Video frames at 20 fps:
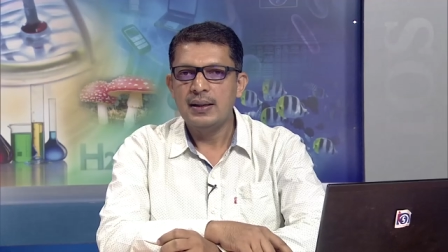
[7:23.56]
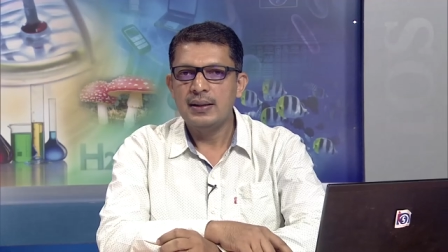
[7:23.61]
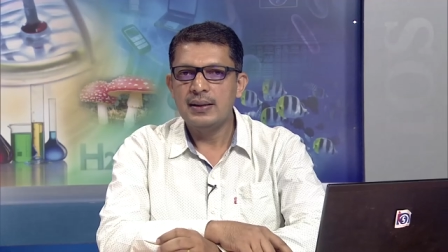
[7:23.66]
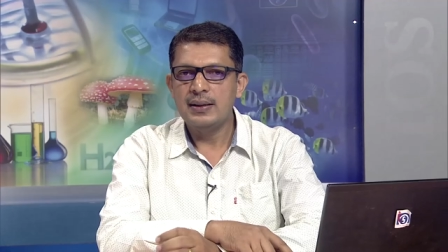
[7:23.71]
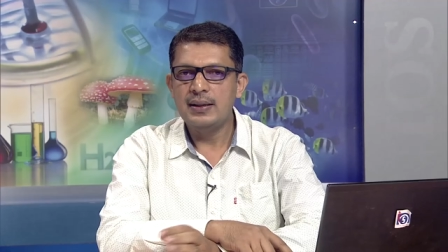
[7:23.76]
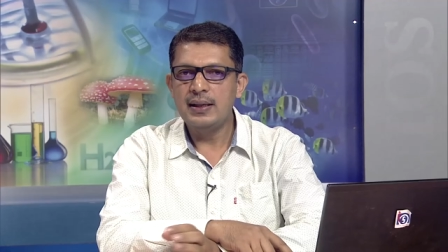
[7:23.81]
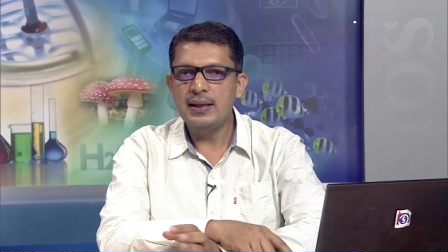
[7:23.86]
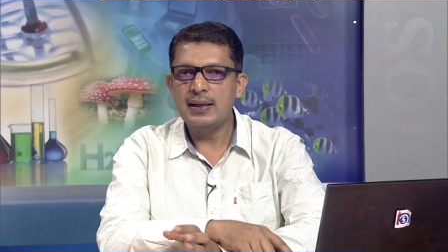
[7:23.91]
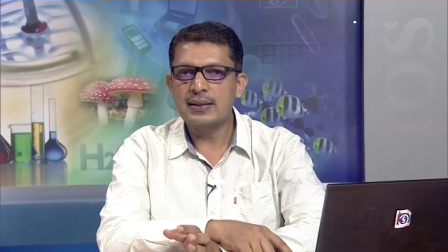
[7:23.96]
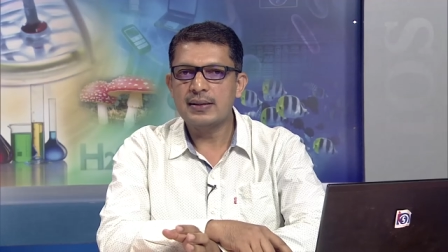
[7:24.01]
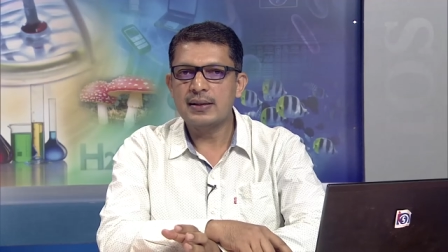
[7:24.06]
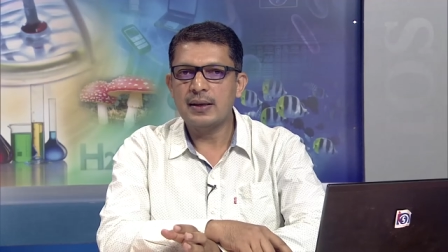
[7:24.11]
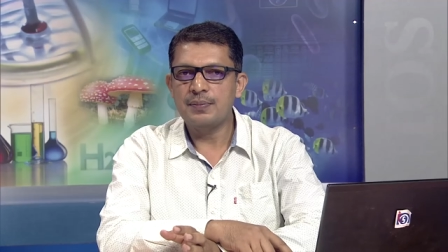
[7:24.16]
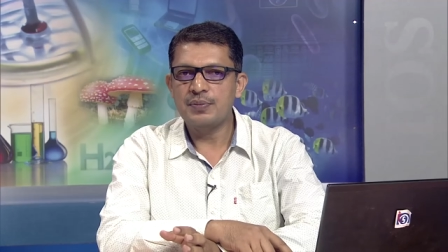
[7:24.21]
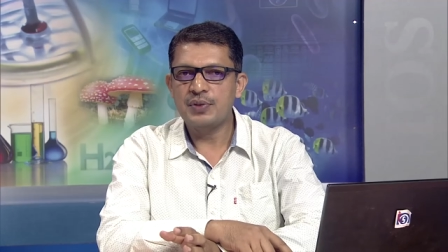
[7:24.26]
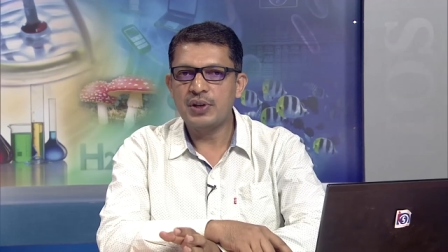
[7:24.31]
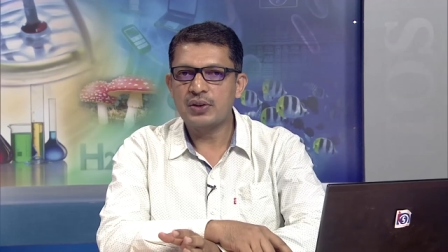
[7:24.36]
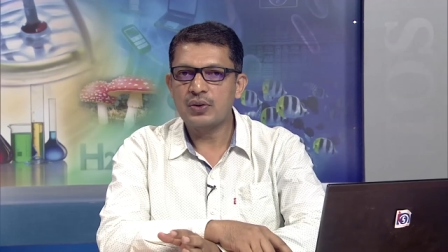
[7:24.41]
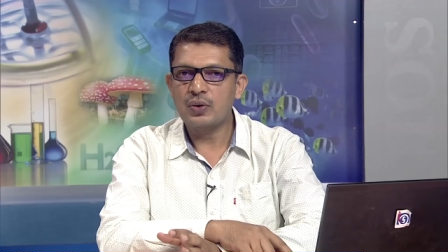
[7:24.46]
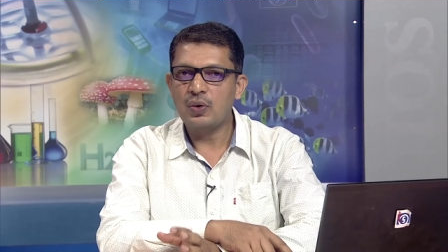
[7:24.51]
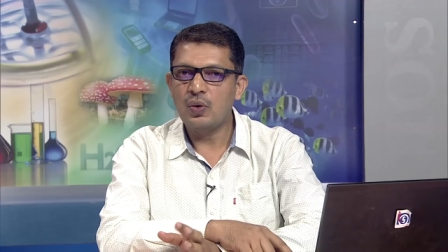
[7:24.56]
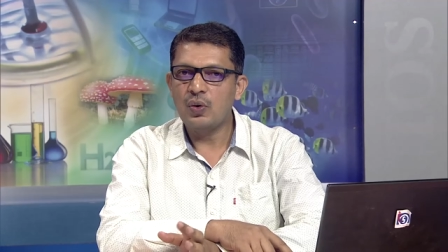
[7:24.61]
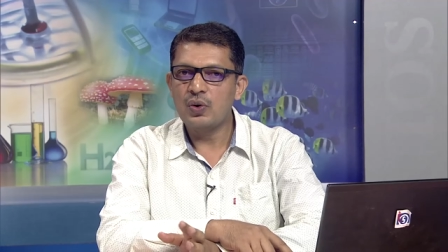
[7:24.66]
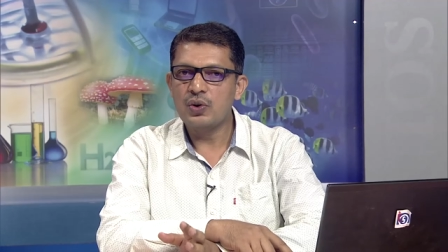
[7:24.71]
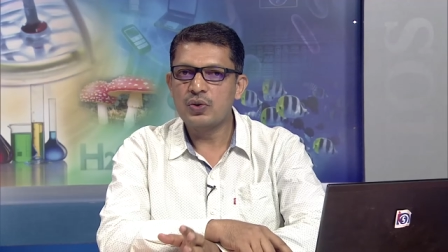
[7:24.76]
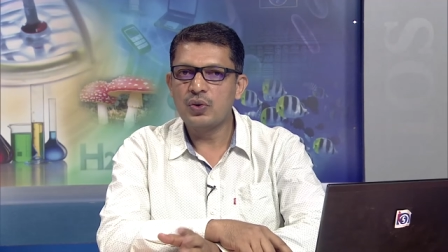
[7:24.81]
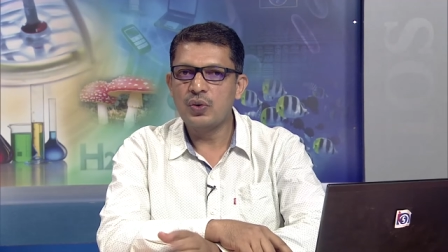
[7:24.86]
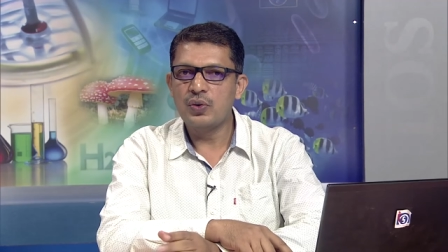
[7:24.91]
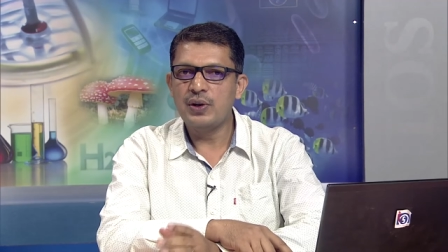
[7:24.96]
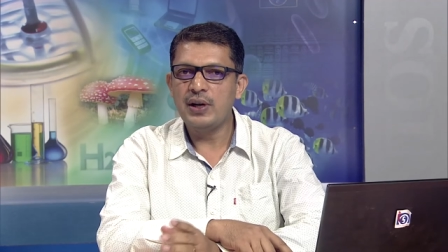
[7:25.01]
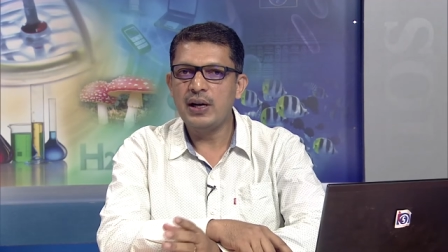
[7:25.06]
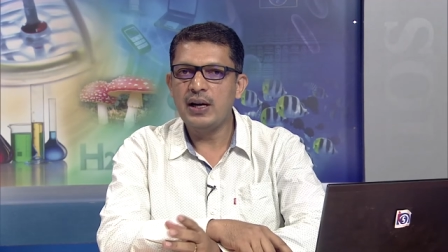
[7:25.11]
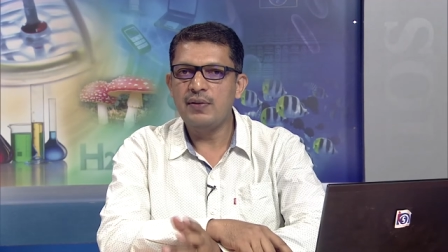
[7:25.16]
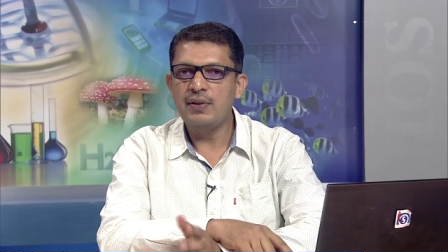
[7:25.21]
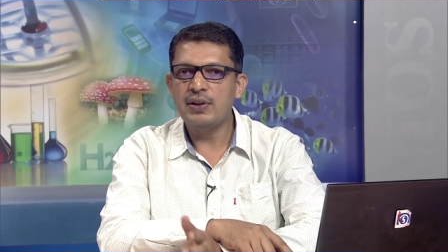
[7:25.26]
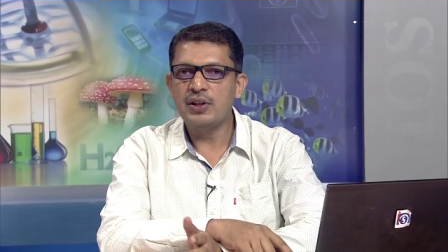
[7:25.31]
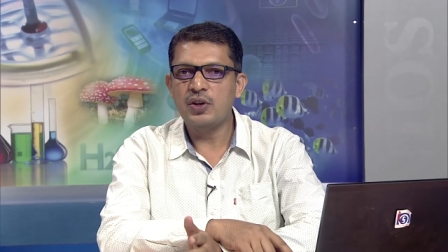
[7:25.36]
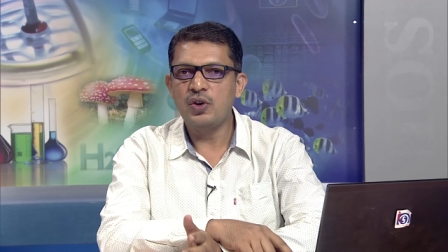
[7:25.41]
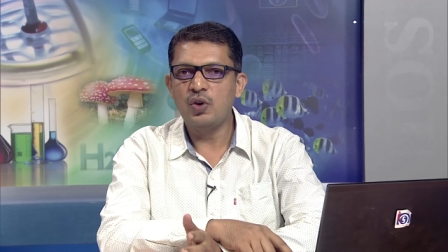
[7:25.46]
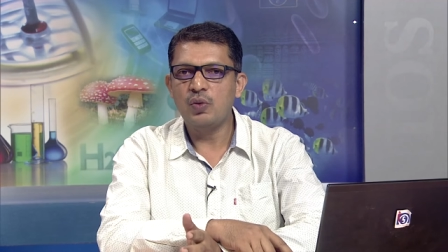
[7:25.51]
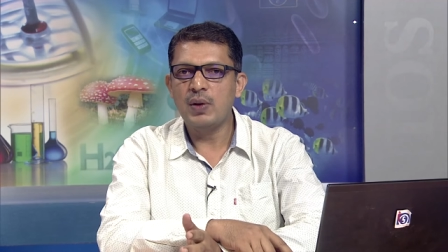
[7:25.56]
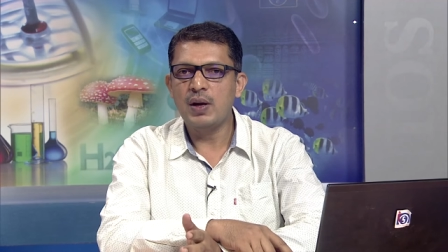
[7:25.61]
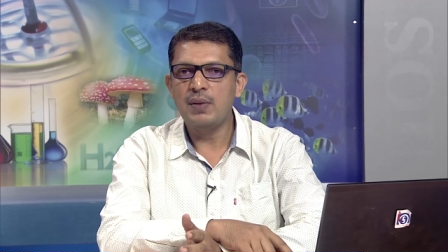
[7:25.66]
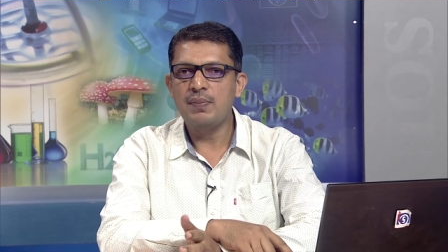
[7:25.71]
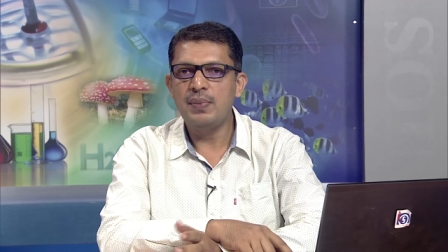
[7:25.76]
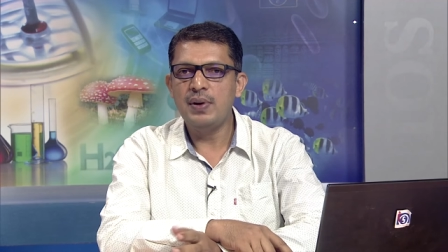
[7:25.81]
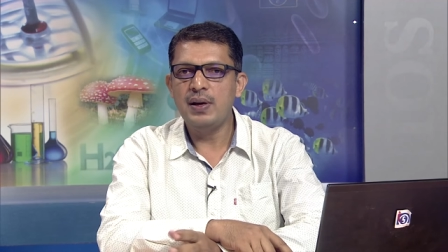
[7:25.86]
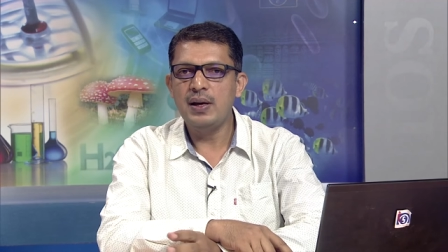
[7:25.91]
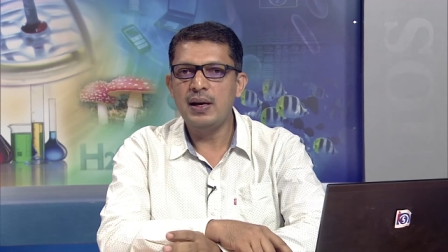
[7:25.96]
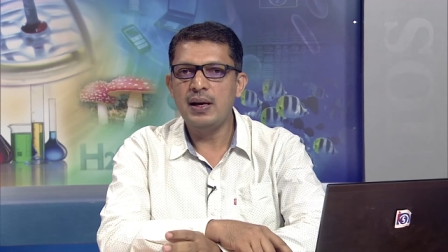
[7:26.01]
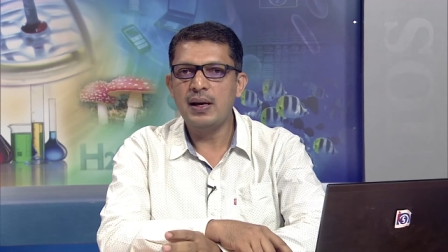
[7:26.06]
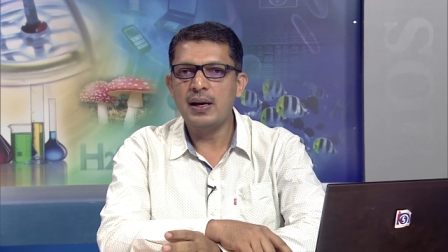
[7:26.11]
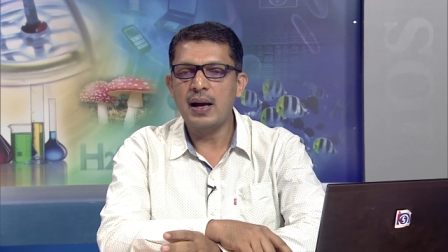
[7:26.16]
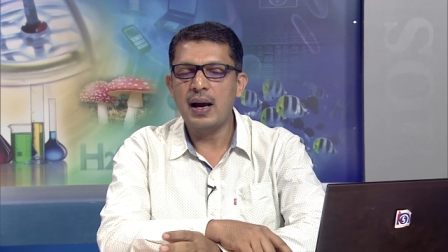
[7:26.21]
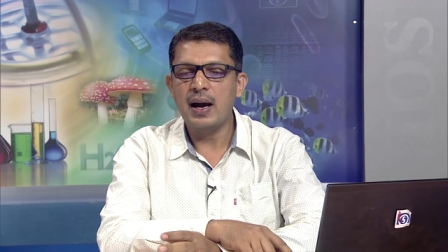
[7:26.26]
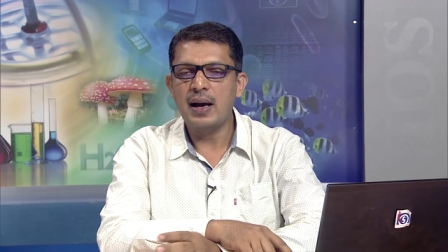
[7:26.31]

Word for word: These subjects also deal with human being